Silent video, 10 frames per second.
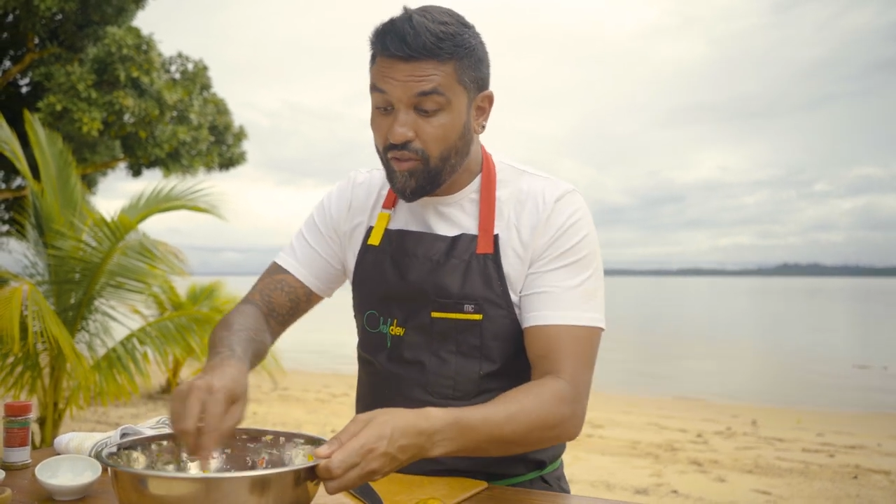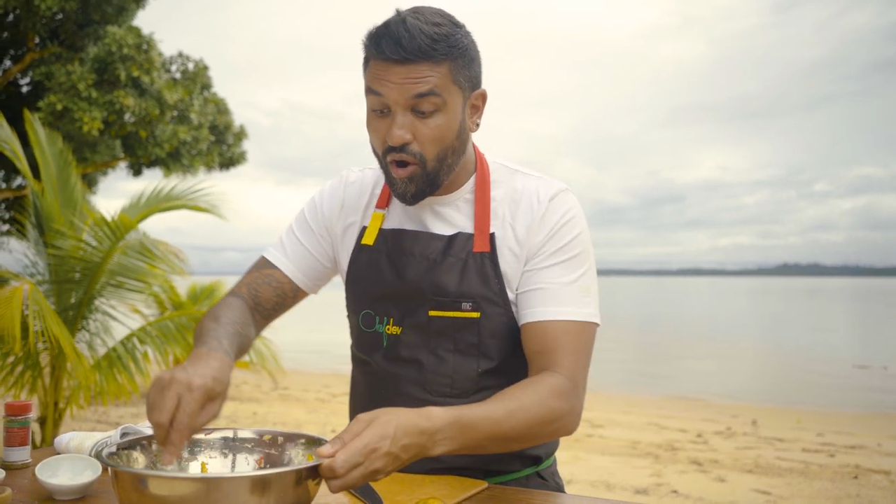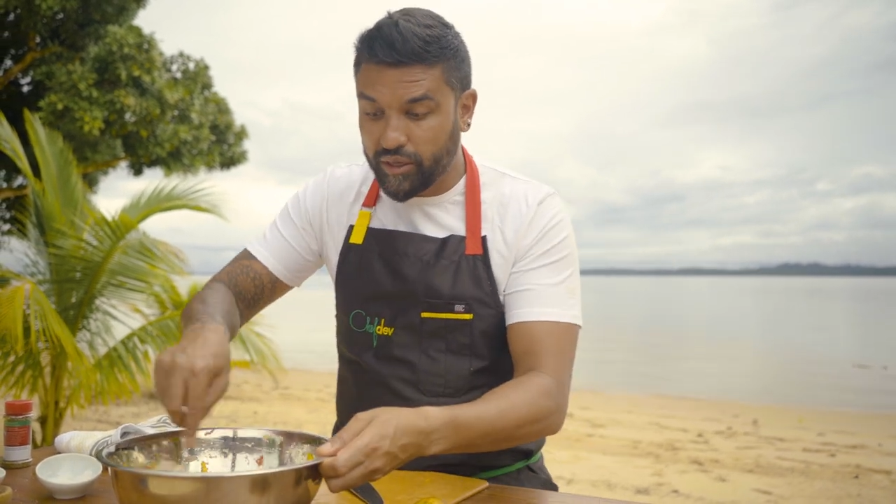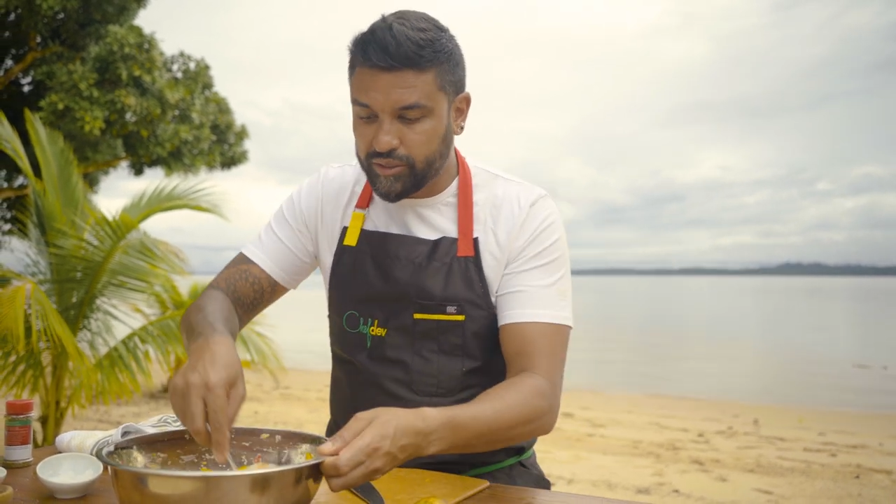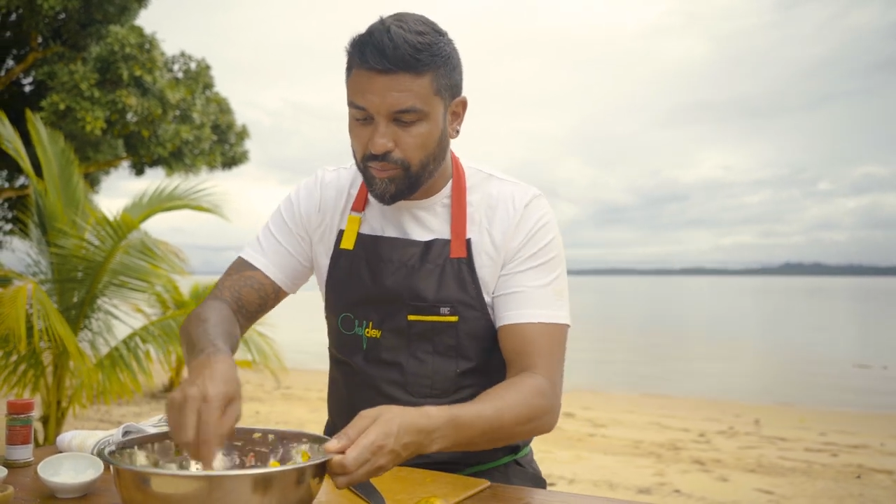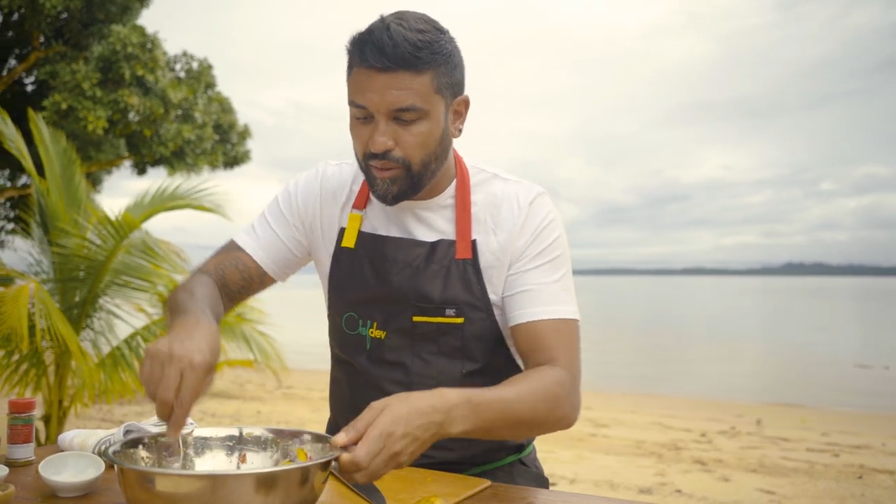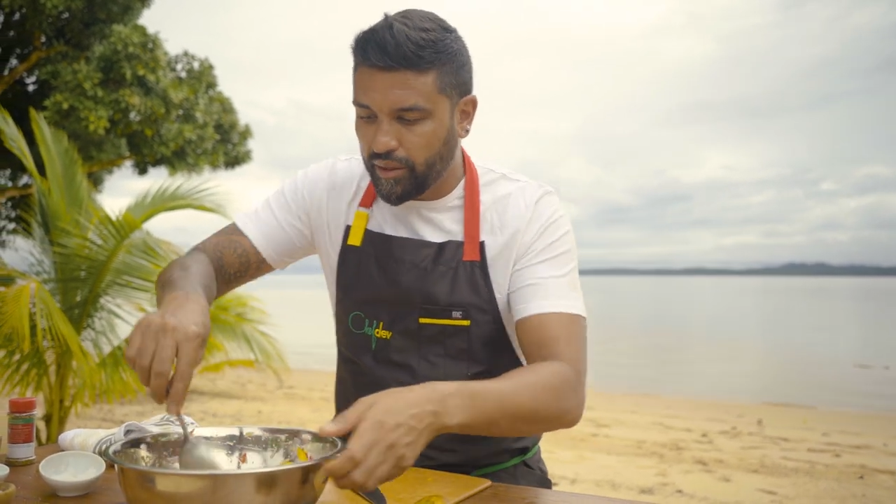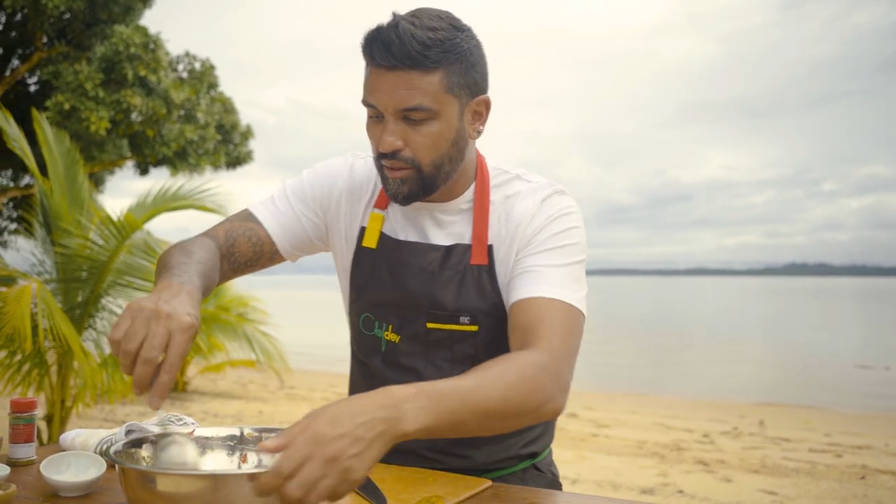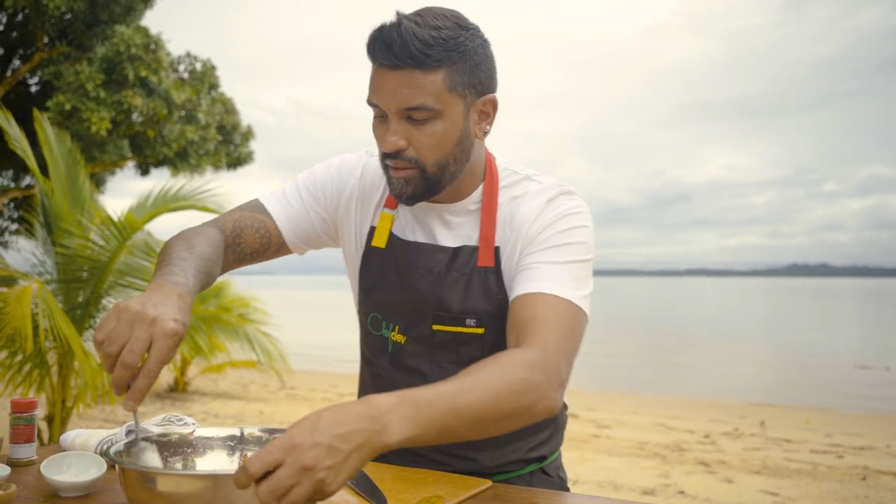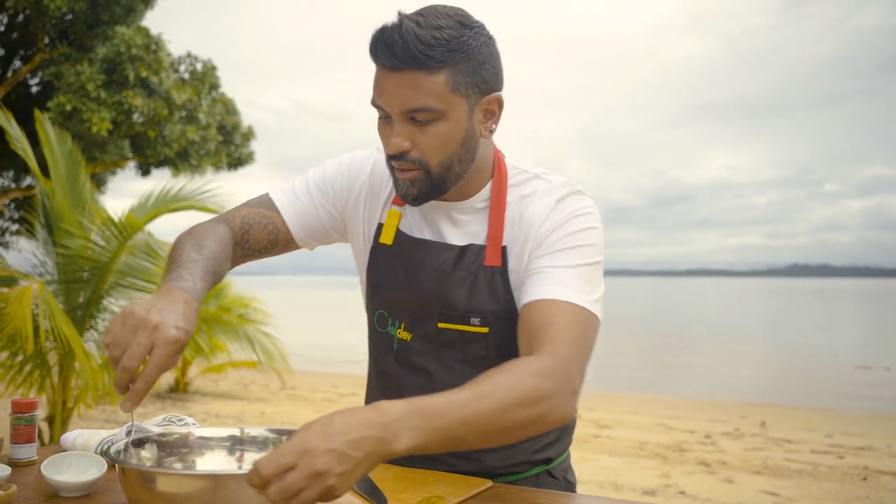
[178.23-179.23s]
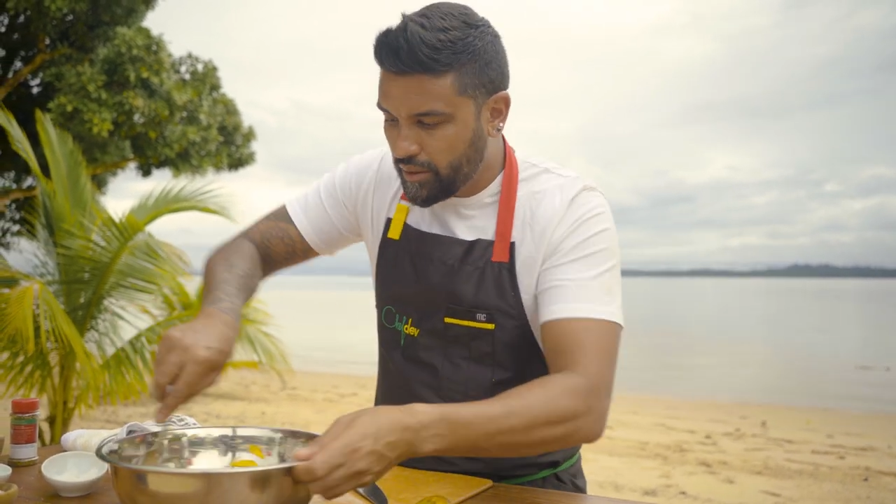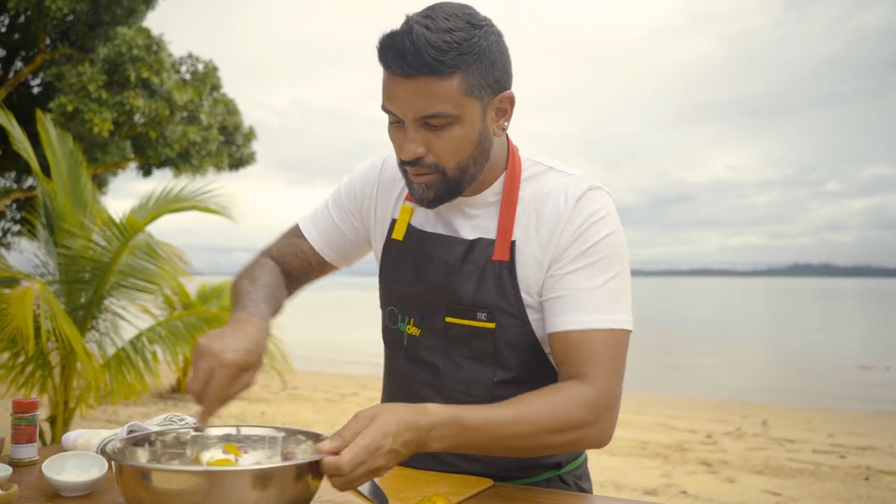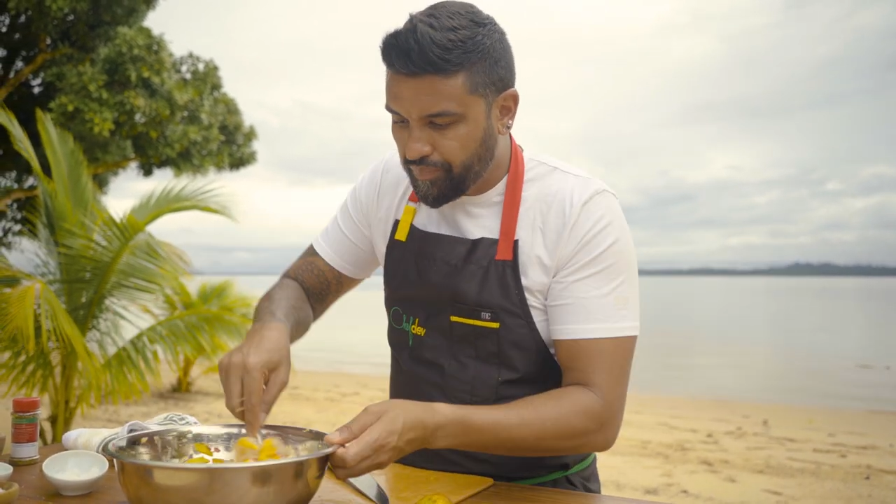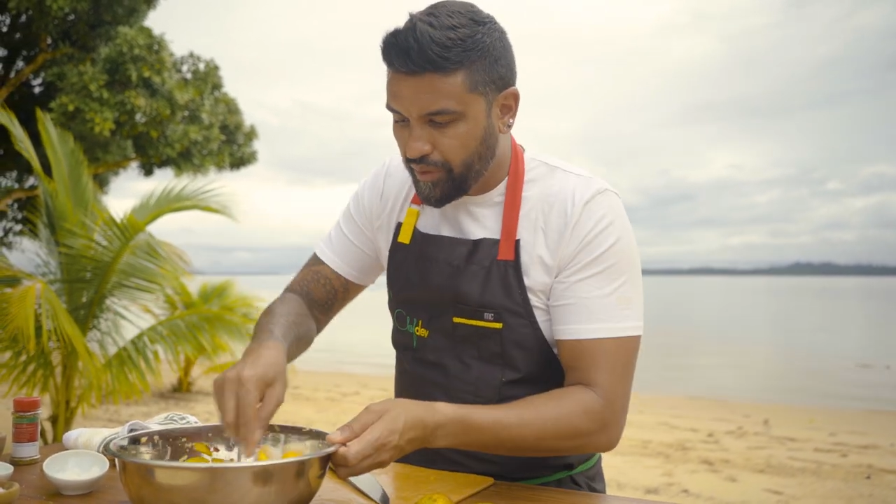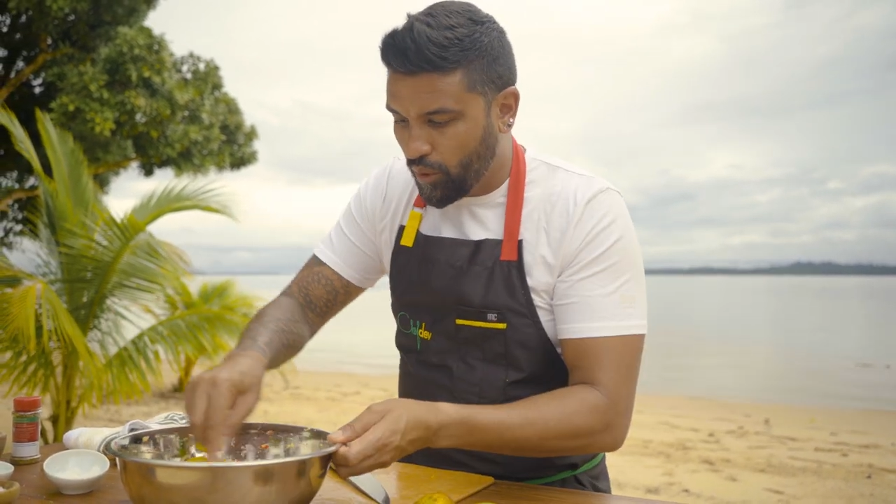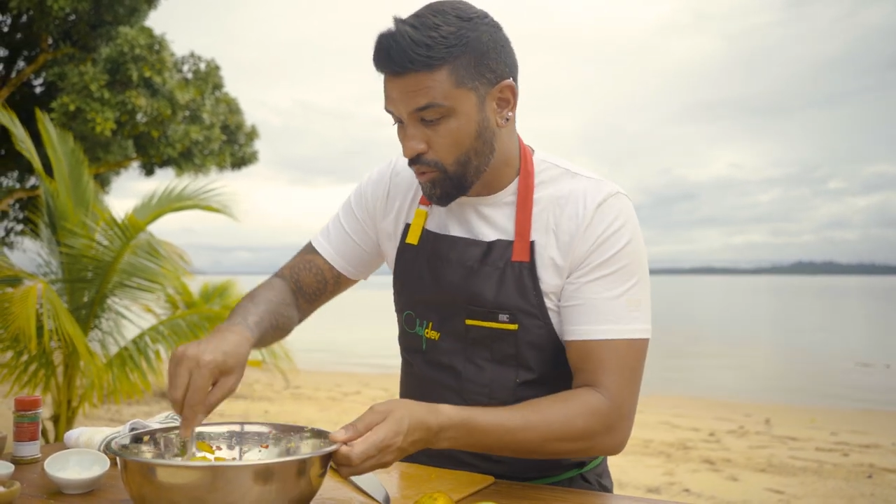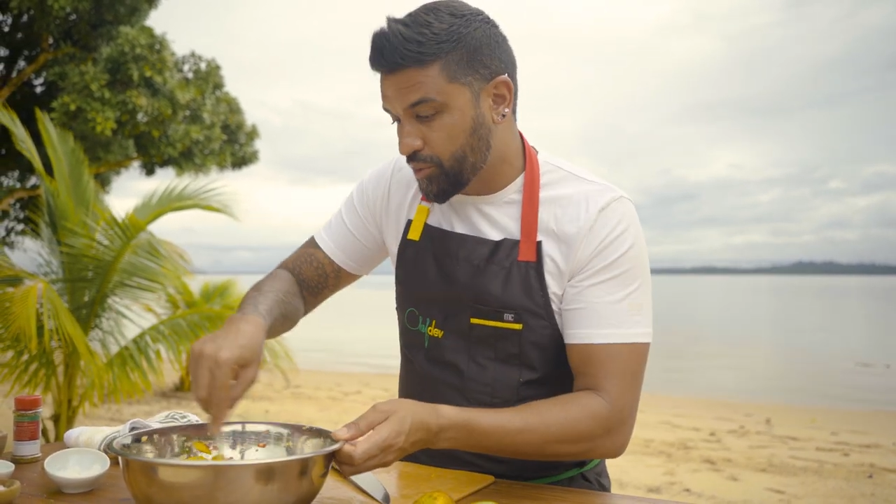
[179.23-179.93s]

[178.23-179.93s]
hard to peel. And we're